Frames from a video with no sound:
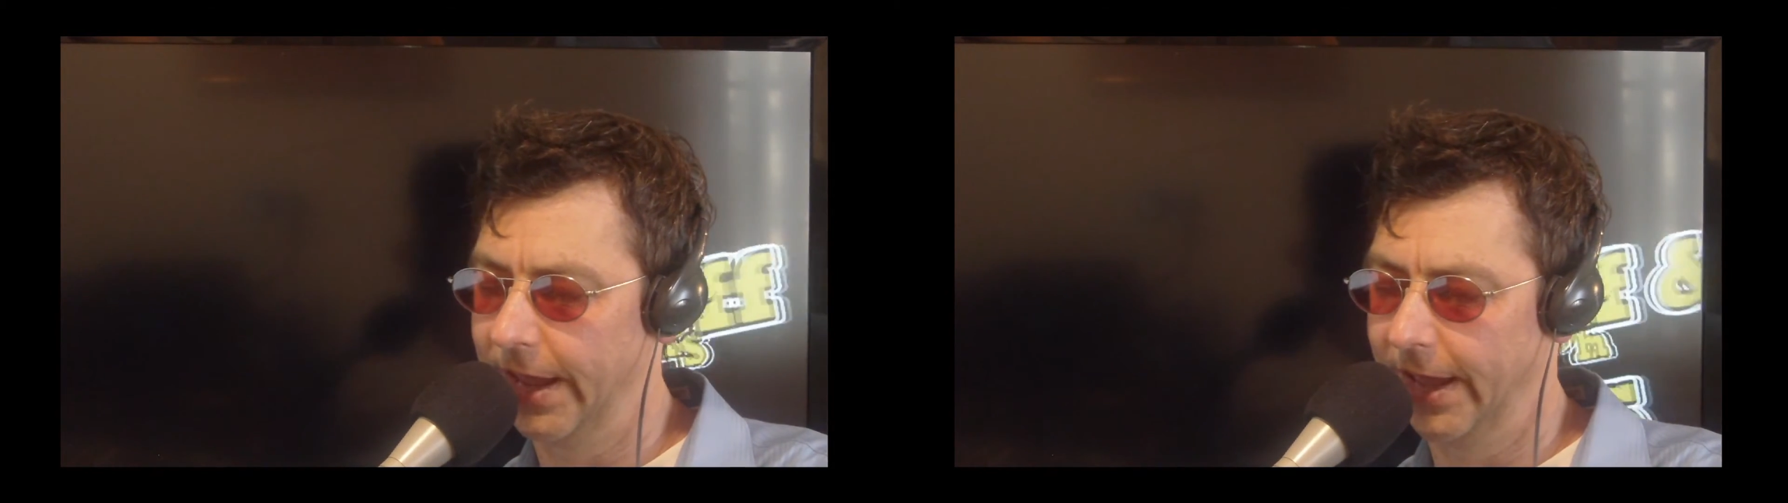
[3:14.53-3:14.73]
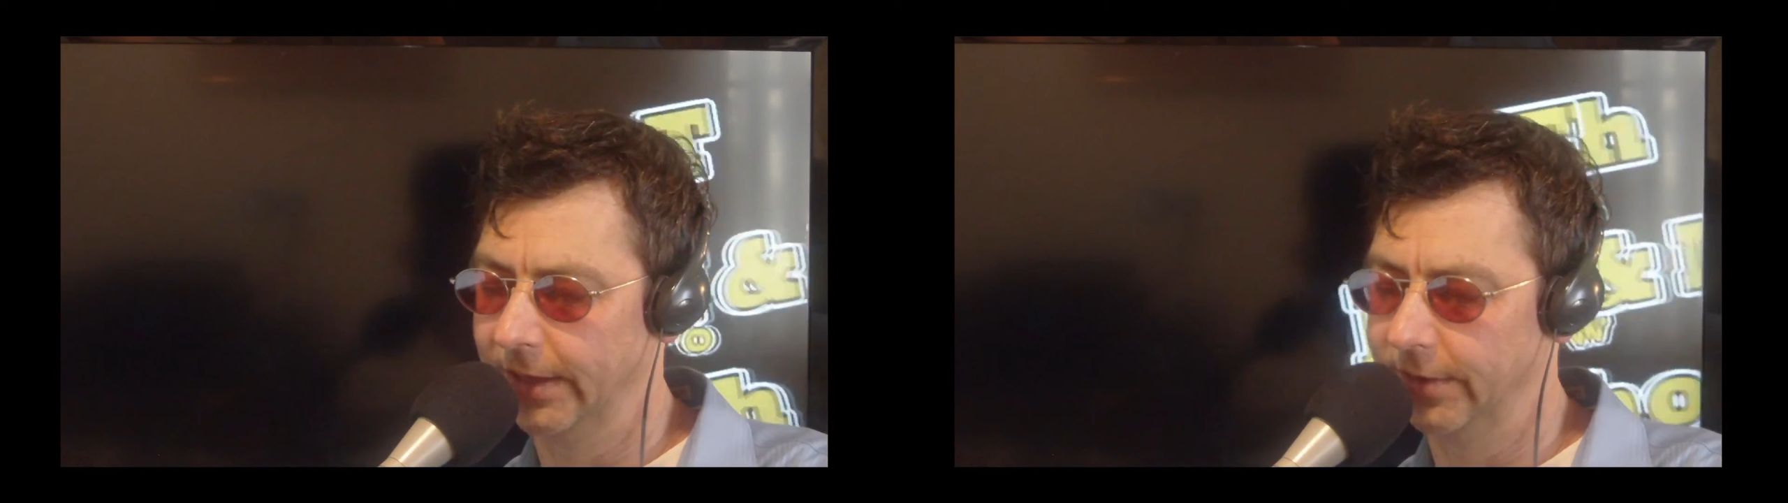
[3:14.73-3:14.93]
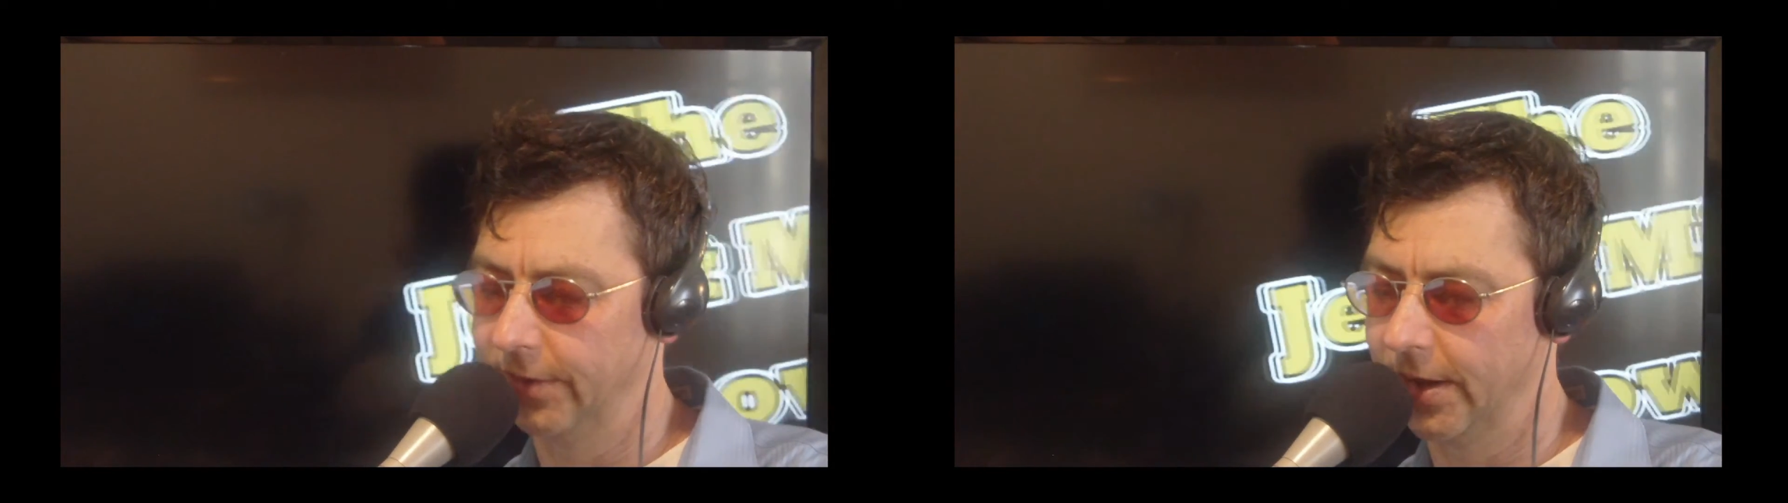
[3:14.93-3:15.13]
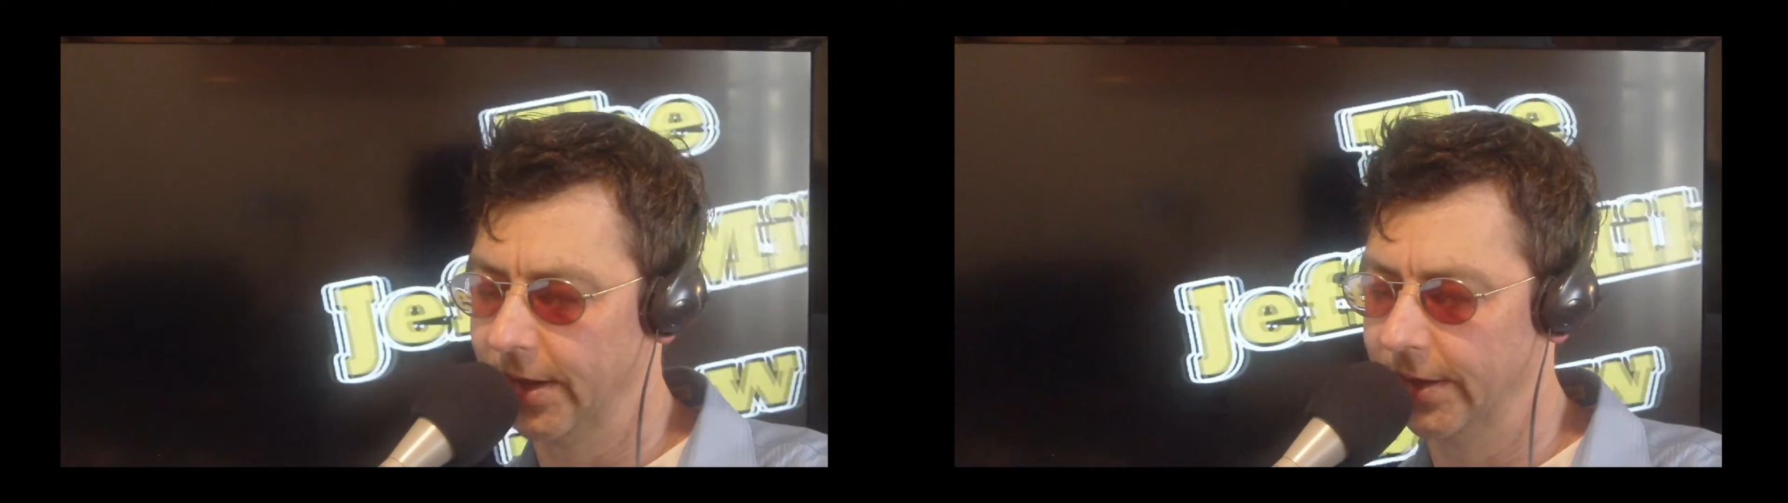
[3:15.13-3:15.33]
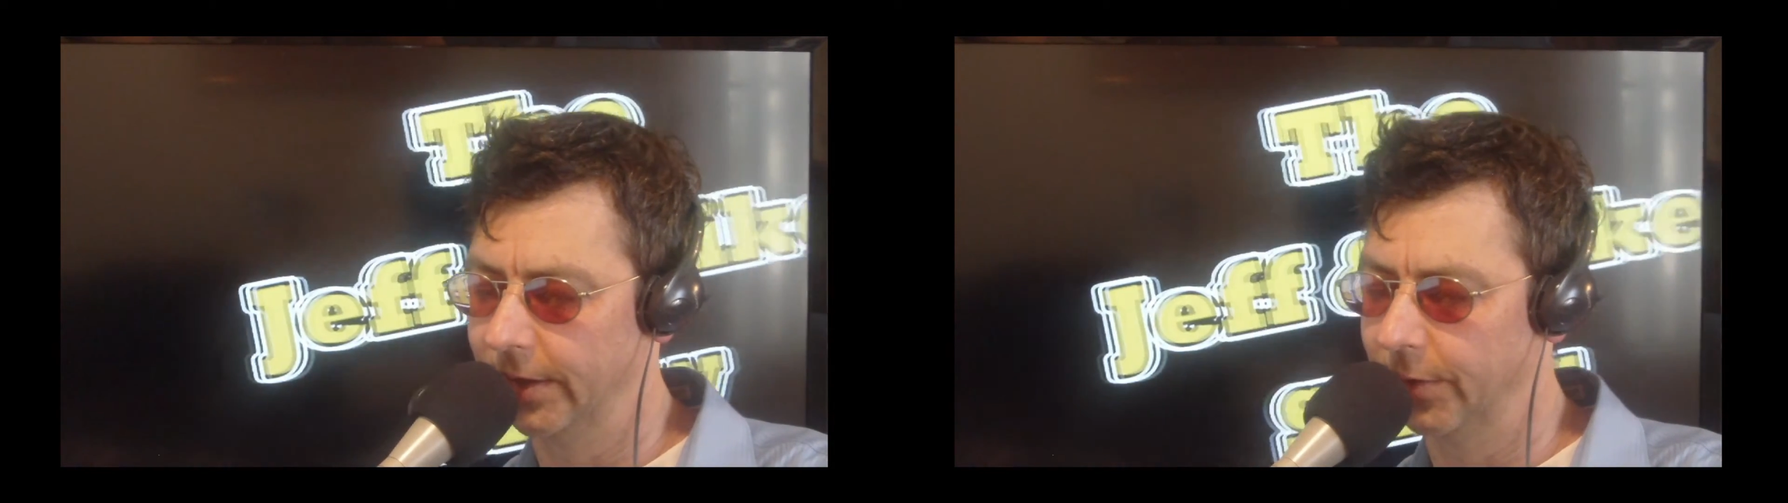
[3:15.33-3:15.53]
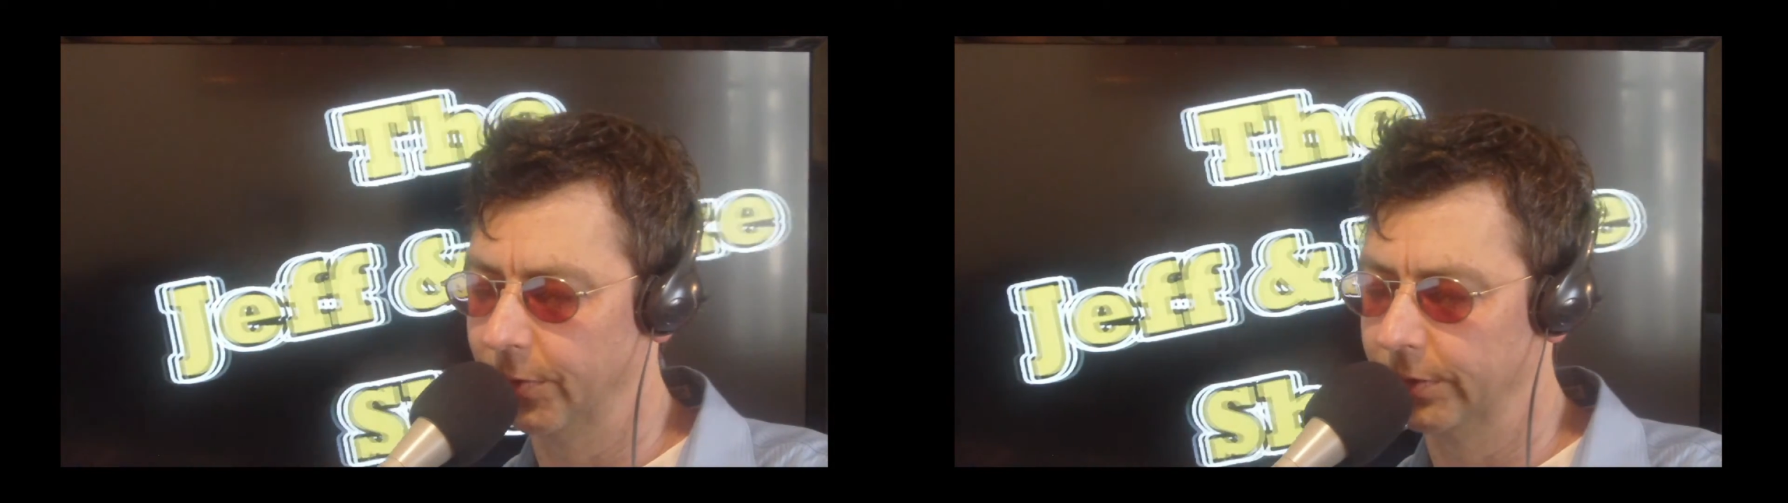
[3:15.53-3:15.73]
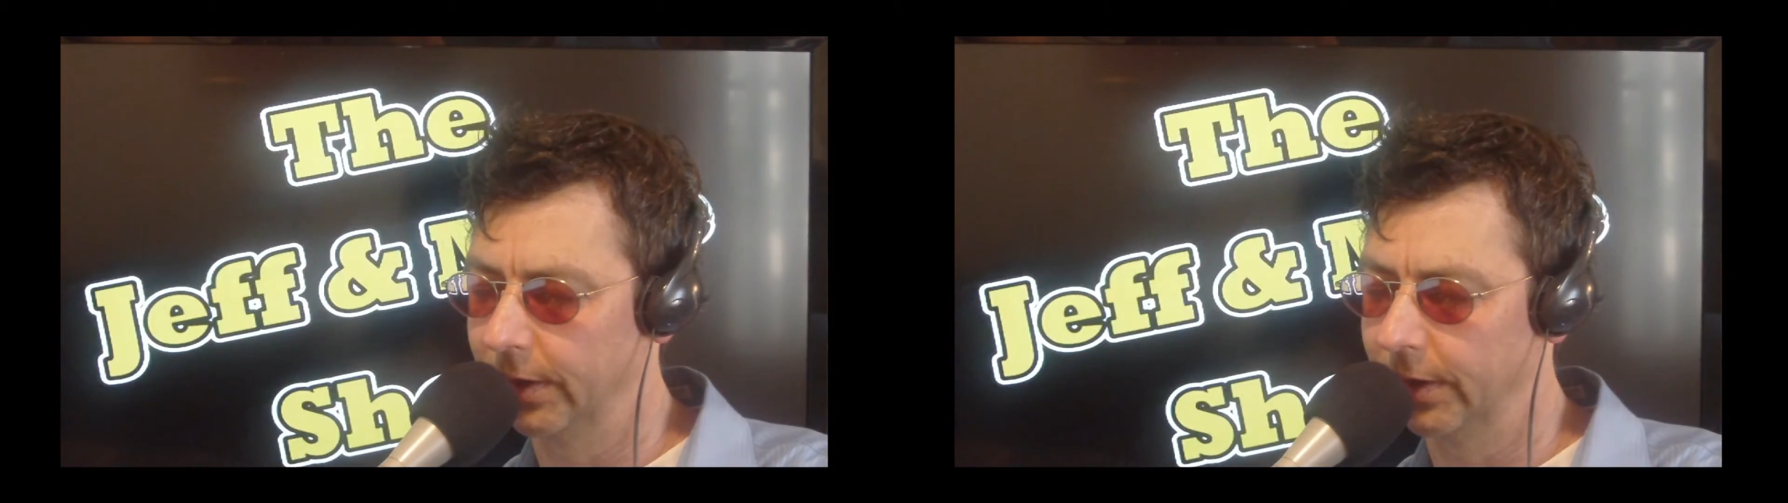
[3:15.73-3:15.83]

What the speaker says: that then